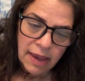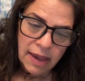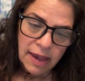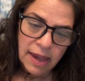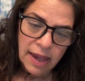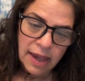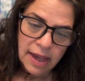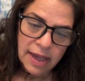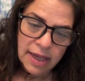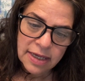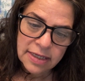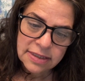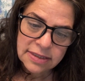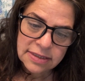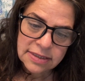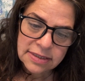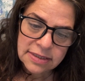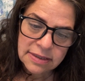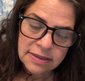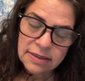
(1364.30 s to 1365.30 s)

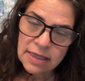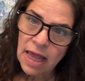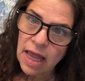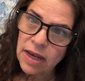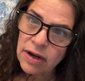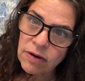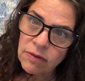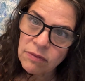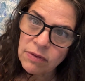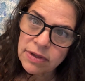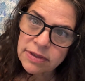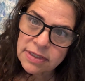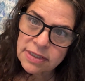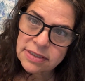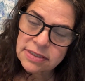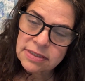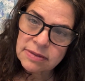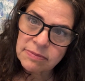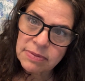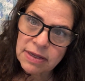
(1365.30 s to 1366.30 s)
And I don't want
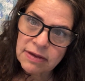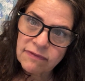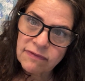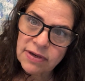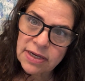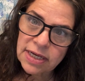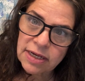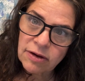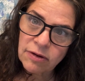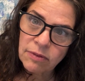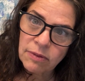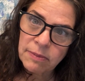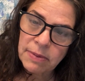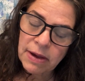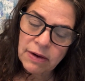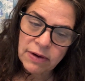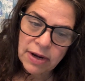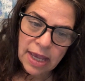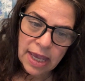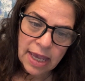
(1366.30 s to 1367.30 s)
this to be a video
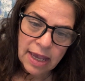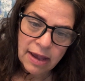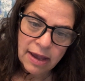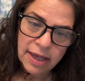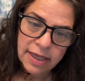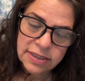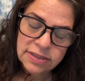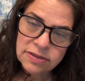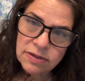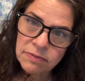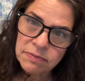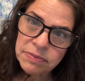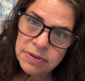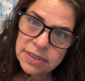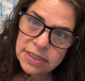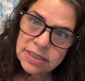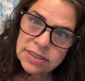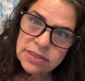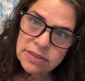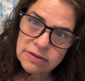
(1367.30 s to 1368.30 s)
about AI, so
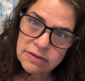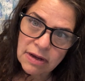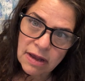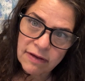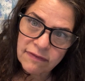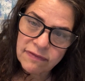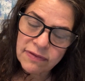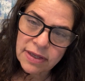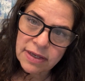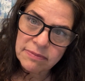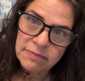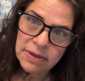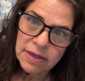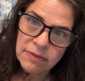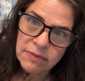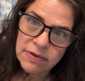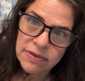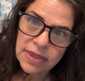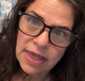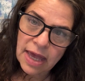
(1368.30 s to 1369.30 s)
please do not flood me
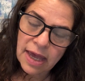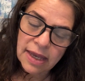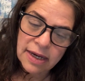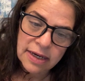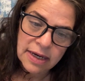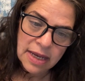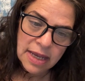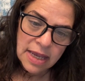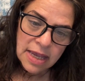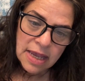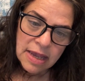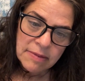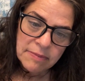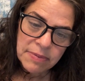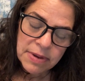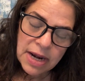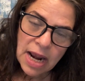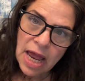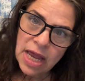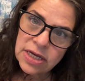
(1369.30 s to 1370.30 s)
with that.
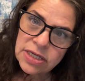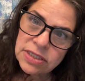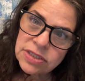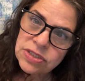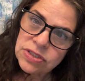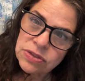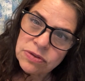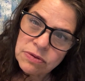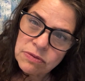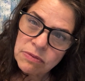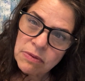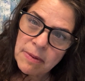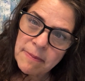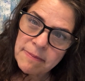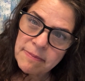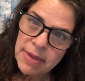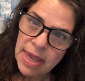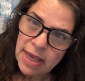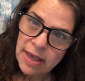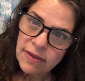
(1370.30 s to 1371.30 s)
But I do
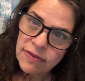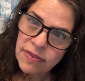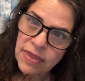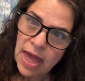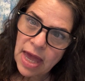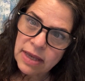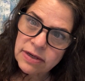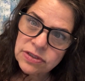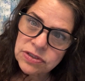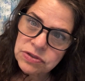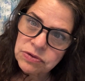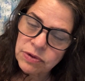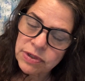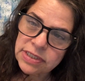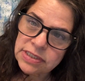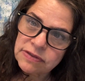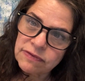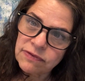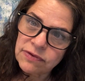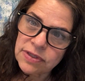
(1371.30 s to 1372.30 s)
make that
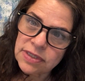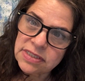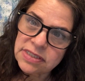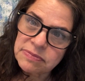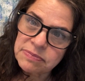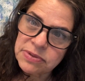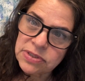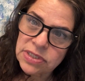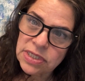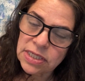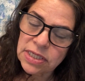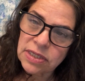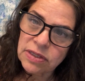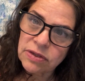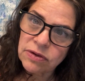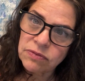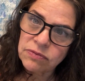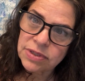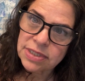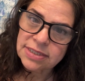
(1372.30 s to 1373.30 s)
choice for this
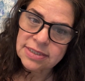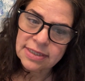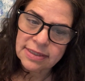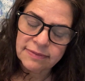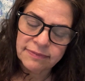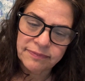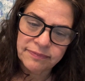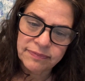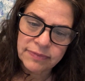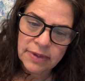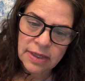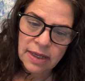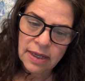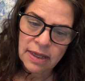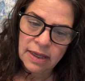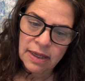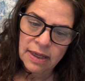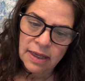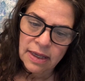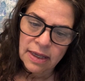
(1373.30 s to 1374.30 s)
particular reason.
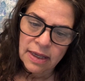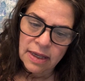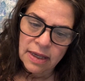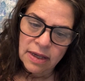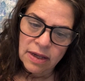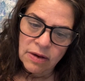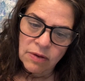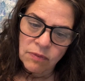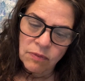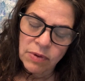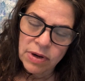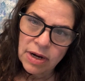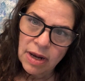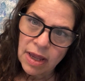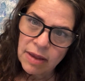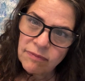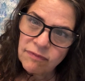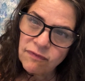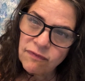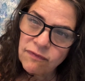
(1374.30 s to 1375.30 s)
When
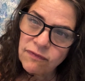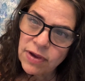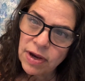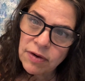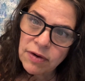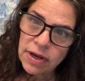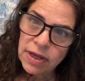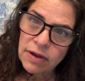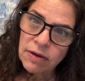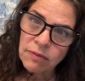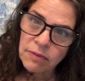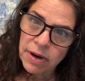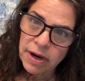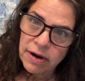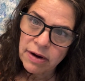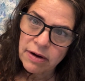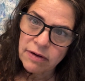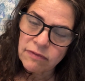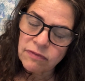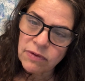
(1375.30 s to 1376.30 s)
I'm very
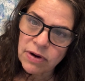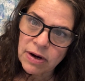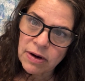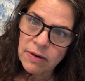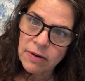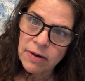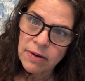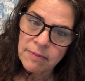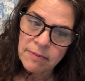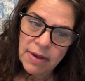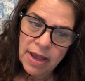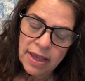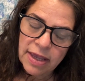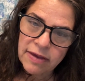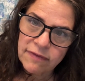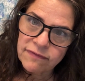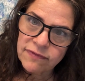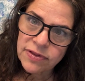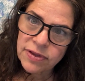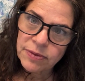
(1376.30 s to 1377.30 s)
aware of where my
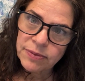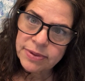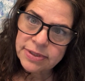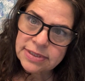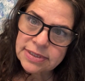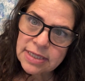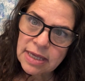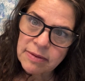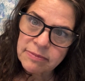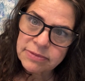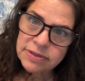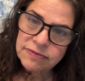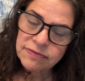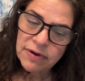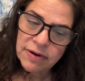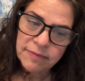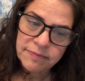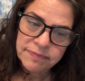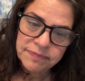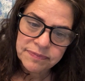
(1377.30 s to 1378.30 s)
influence comes
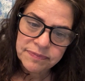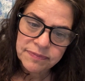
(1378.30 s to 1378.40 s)
from,